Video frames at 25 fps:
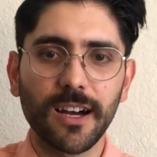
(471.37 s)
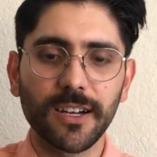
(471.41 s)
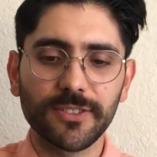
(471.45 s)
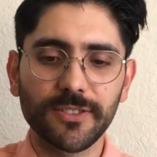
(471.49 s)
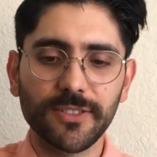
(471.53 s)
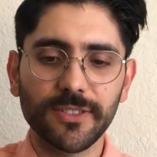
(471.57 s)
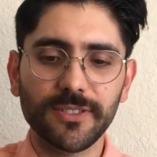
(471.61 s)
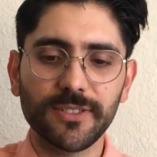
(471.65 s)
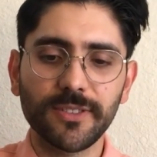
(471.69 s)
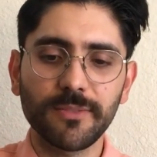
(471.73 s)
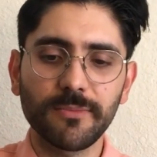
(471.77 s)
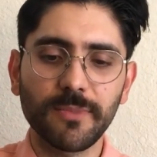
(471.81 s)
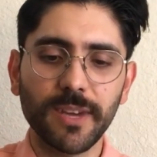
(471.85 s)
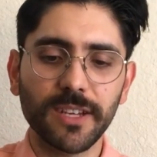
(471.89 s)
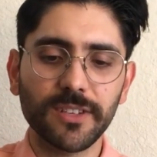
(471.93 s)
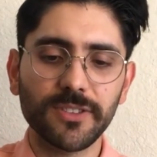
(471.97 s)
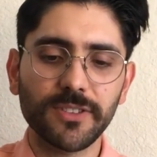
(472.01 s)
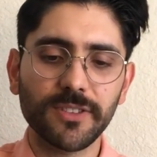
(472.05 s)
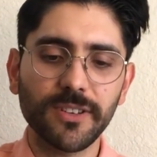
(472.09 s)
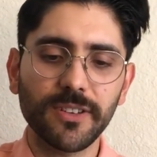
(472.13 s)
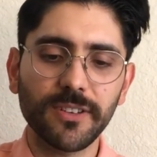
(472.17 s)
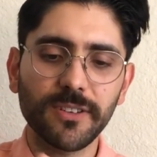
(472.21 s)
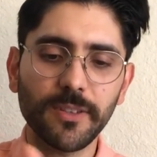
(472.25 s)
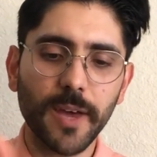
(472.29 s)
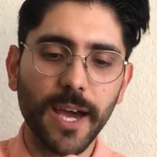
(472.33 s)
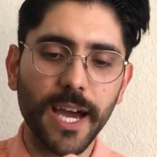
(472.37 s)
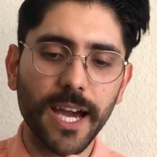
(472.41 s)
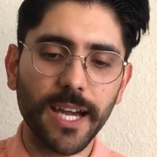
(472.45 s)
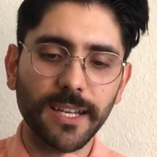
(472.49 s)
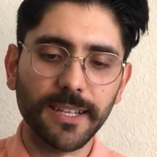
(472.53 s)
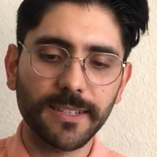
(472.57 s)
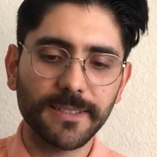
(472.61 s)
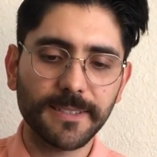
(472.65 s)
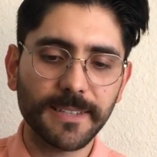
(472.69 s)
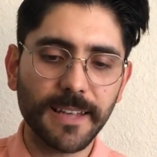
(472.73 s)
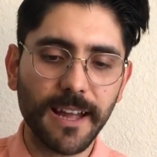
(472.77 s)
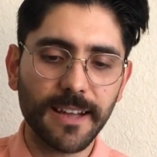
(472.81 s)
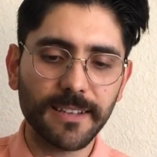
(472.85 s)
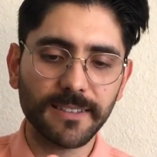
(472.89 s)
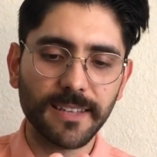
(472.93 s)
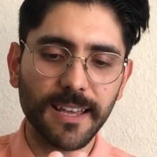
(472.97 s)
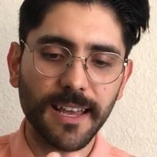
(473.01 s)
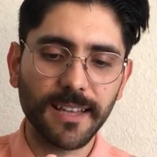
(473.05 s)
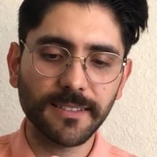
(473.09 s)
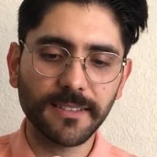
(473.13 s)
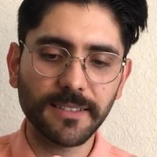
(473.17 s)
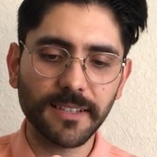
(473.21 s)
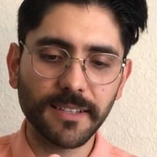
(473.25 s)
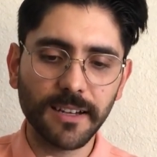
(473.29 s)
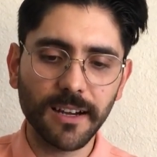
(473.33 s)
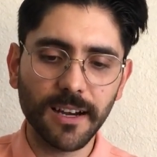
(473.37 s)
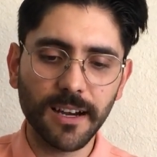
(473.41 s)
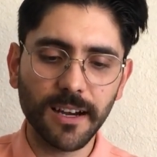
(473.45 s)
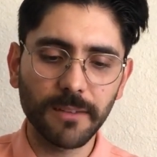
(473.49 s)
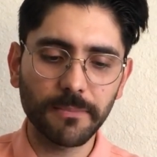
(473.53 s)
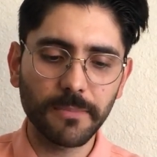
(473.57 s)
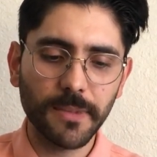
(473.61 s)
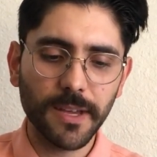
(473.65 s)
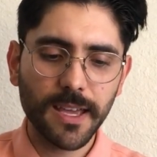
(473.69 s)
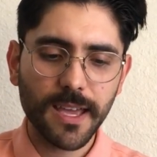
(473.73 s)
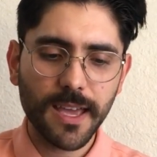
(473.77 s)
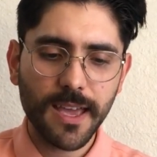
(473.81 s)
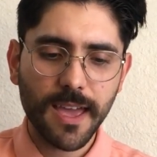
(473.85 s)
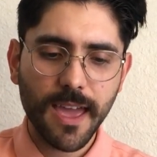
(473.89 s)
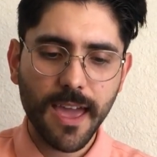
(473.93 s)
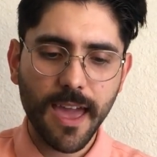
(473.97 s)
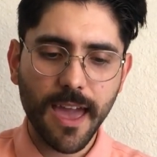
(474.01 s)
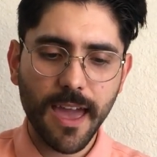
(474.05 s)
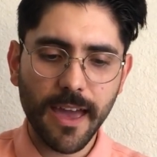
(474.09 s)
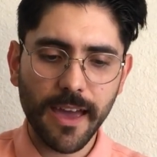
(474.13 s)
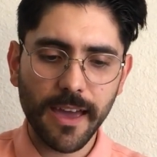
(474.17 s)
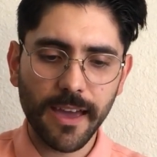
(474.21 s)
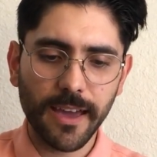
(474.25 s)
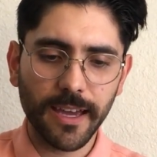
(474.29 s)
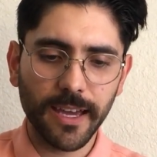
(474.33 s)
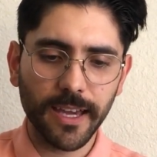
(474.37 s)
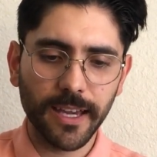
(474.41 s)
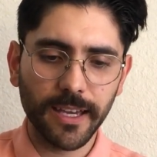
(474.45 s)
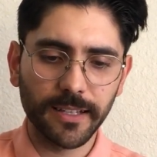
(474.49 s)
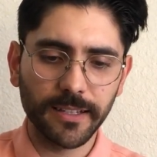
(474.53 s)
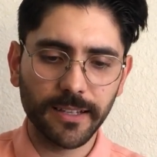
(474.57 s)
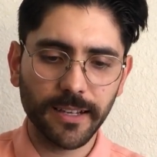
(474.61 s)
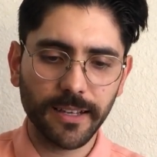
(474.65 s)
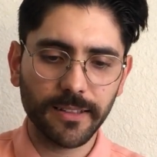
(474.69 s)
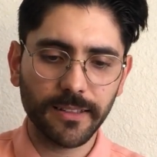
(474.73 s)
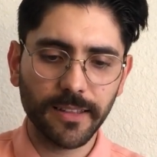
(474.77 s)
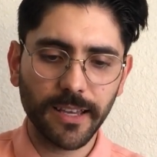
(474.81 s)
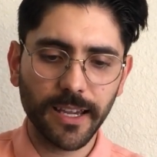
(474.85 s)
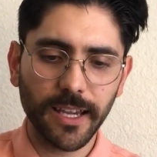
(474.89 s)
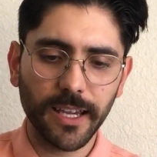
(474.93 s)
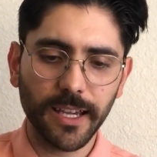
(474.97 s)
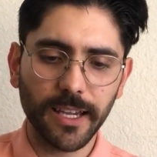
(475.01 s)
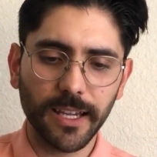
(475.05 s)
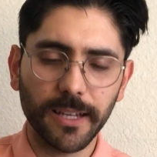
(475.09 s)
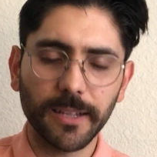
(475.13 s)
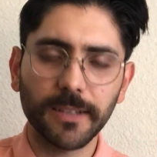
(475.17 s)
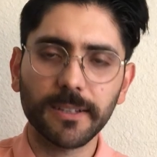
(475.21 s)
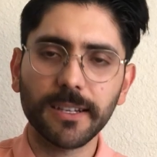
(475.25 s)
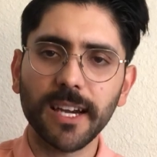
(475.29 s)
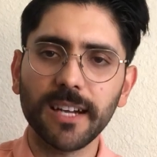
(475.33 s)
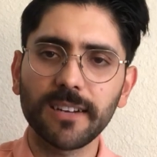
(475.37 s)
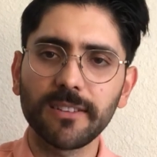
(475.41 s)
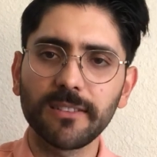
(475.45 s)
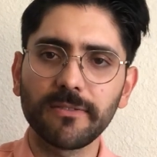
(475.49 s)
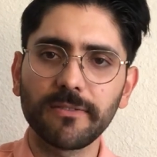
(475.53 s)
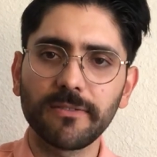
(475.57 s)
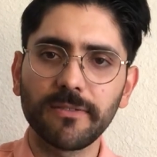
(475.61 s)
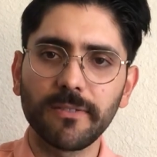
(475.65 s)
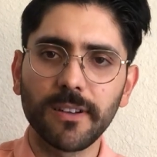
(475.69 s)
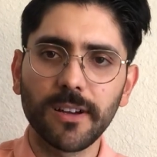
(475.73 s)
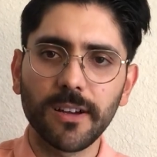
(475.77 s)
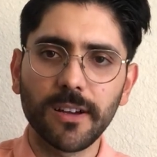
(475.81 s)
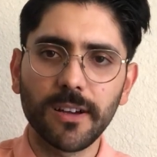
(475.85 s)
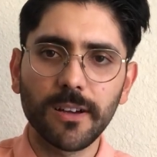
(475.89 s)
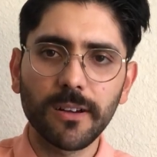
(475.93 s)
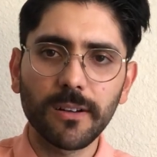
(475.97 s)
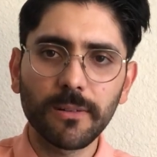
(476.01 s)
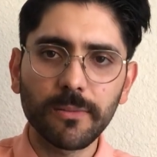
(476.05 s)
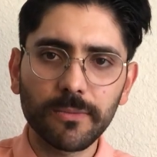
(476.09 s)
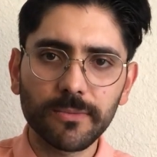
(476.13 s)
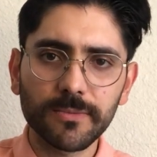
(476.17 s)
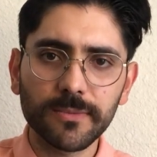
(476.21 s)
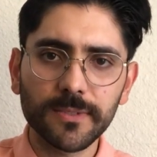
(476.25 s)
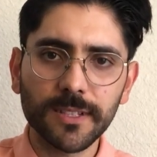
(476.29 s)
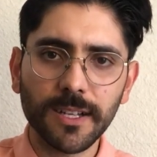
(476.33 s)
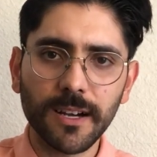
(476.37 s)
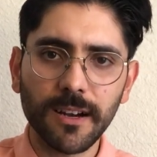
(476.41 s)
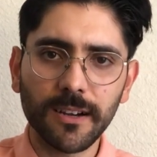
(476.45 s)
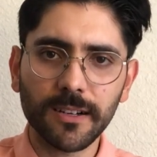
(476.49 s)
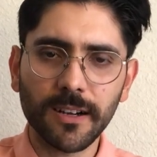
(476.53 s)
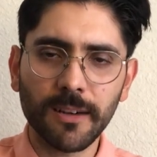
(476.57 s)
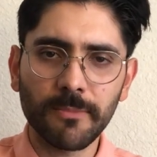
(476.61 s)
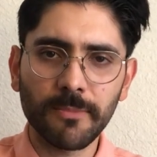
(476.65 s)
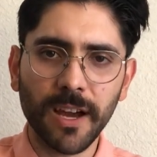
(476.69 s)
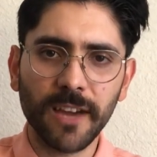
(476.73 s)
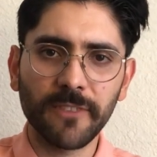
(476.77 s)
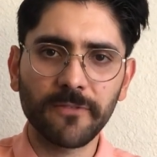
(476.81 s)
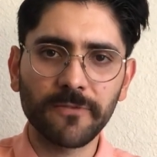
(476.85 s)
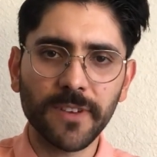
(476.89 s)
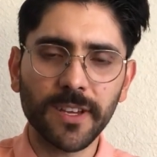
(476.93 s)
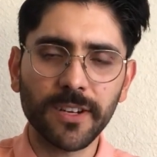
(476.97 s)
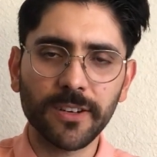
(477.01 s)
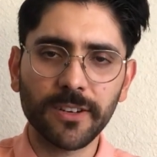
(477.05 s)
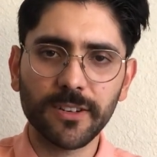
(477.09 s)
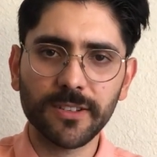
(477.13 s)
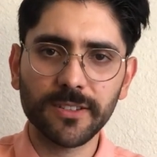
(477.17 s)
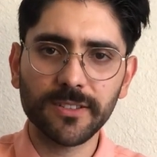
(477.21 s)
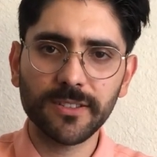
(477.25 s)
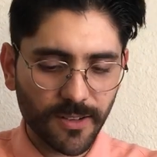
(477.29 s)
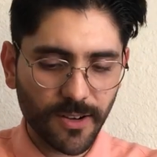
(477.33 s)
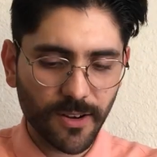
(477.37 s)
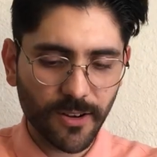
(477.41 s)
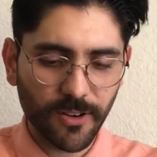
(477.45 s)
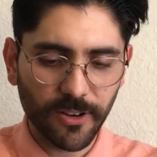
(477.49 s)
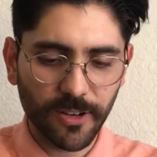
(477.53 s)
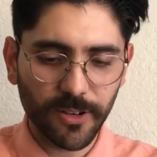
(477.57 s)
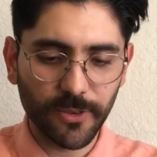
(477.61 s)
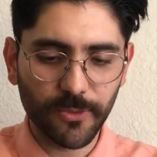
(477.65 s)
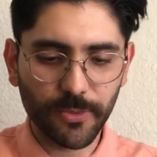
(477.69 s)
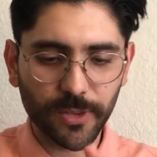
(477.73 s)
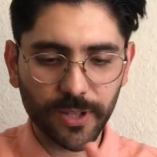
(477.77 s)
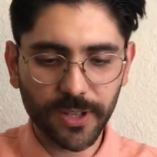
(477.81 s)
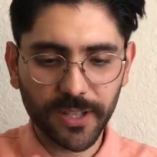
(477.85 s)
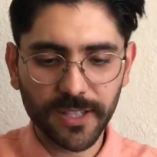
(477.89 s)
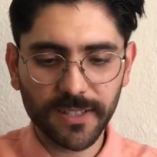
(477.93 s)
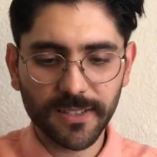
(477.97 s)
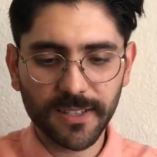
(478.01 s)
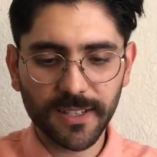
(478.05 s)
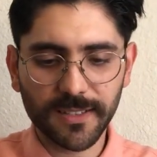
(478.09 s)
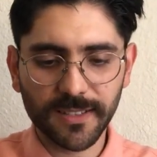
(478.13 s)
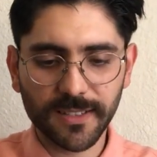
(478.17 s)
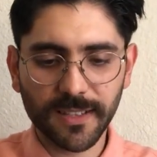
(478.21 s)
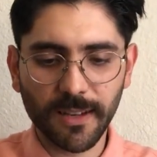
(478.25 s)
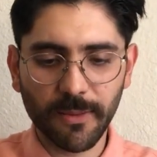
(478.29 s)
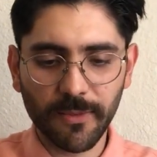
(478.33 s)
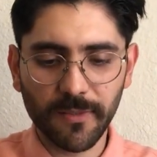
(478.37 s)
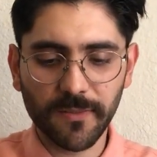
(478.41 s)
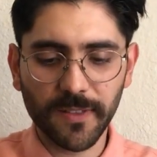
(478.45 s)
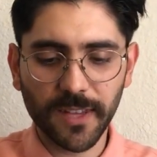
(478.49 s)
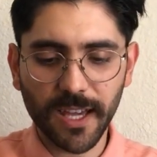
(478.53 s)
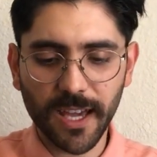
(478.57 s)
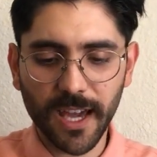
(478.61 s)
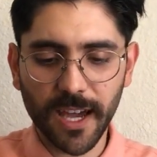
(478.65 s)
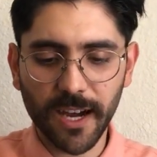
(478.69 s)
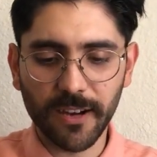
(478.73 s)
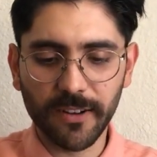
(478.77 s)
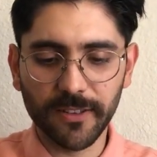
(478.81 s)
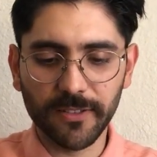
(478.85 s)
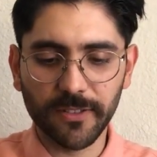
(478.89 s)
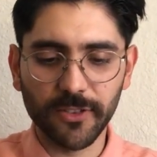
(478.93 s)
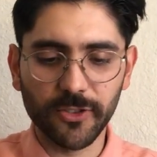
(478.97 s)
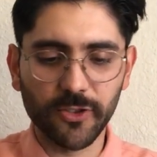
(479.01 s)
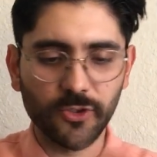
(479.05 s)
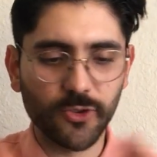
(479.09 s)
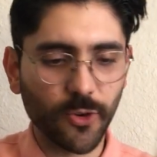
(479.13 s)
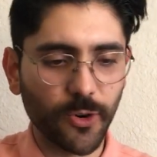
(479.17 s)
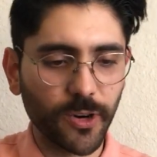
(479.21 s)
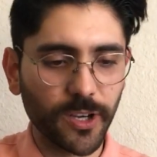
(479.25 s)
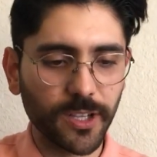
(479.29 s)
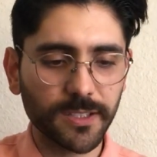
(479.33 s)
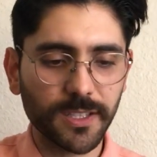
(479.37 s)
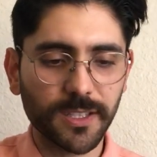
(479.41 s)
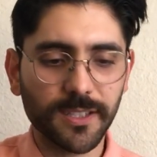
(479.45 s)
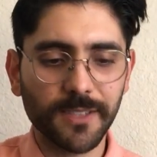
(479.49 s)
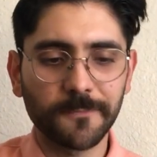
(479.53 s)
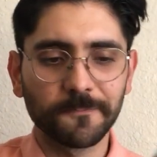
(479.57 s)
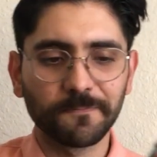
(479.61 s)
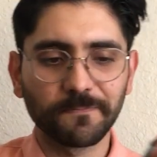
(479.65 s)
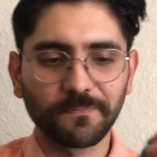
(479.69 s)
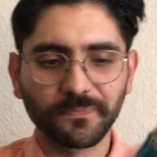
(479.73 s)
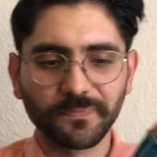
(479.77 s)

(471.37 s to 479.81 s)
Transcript: just to make sure that it's not tensing up, and they kind of tug on my fingers so it releases some of the air in the joints.